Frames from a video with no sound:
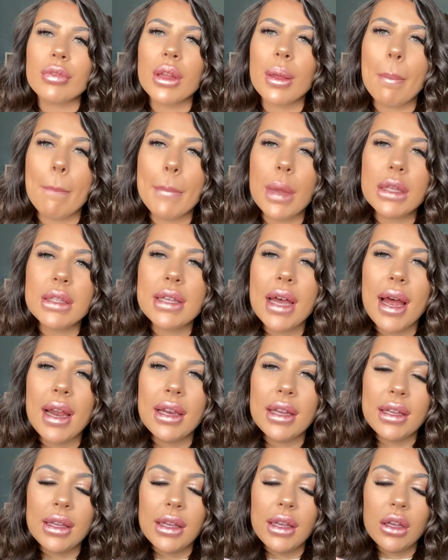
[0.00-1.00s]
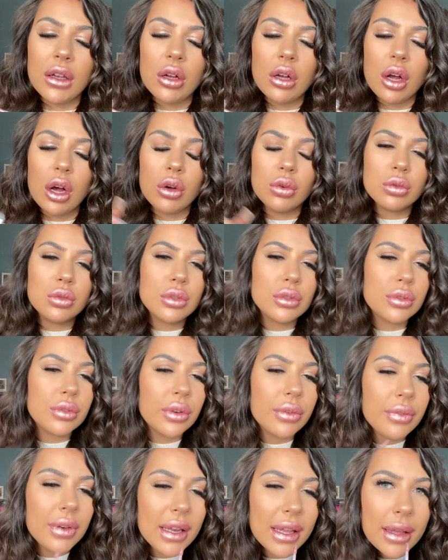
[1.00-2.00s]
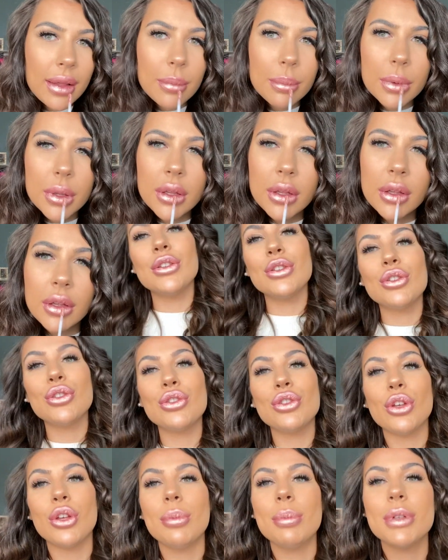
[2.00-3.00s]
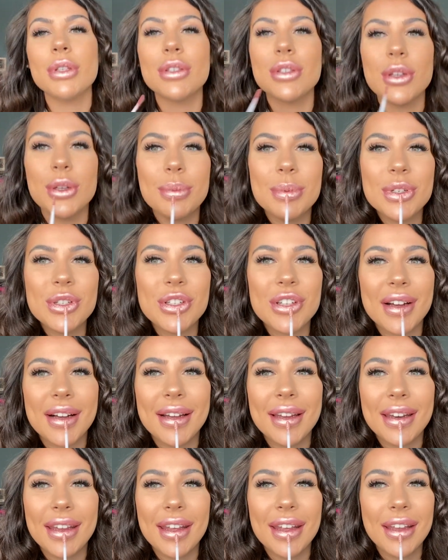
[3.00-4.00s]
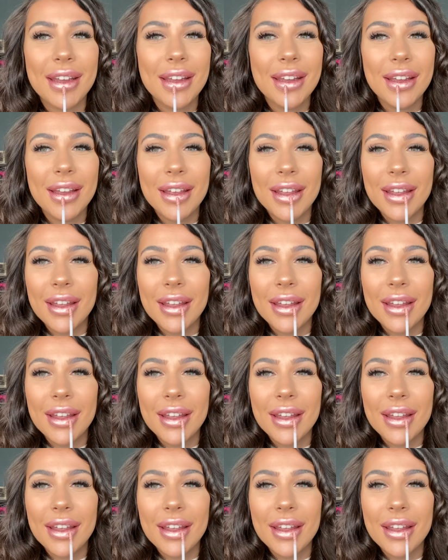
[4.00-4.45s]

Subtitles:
metallic-y gold sort of lip. Super, super shiny.